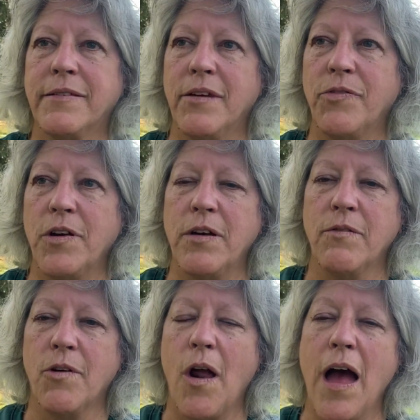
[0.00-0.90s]

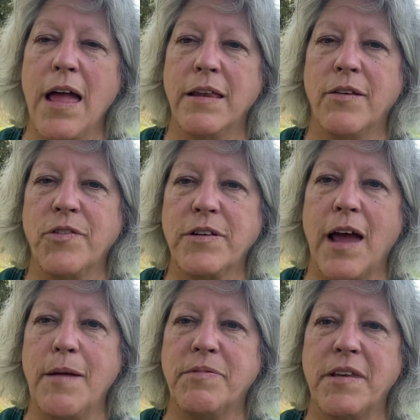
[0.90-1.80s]
different
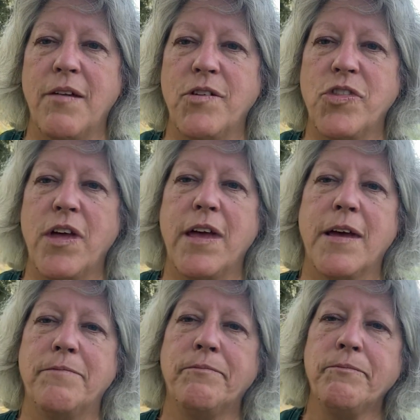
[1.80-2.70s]
types and everything, and